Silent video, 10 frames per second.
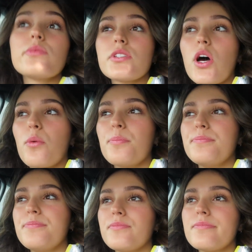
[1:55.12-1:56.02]
So,
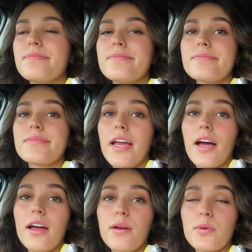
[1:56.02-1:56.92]

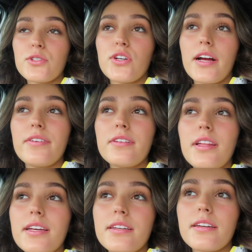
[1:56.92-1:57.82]
yeah, and we're driving
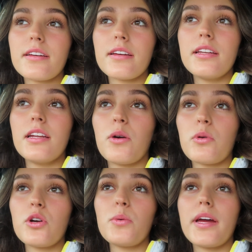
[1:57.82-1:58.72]
like an
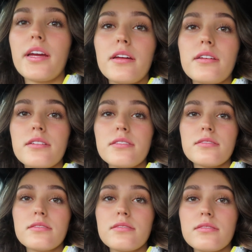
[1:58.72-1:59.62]
hour away
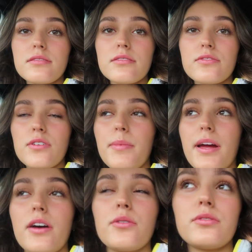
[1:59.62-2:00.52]
from my
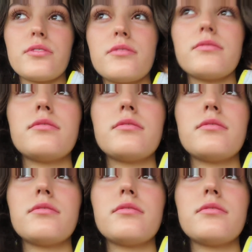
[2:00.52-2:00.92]
house.